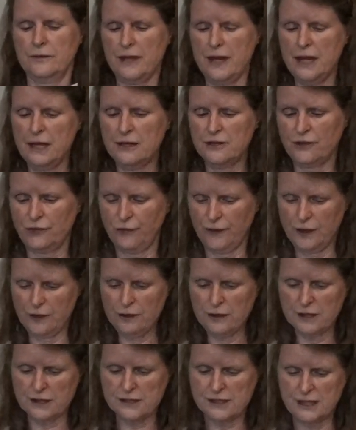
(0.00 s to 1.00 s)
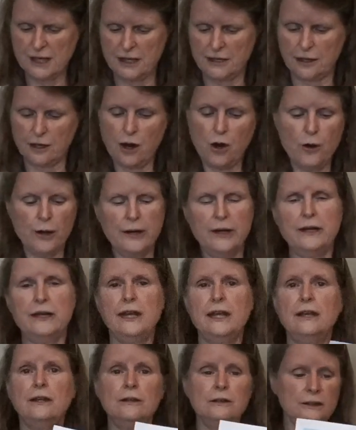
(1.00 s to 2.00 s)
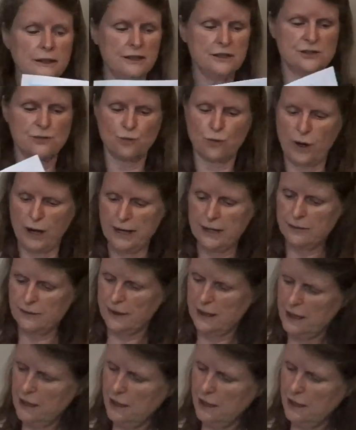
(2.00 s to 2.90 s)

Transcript: That is very exciting. Oh, and an eagle is right there.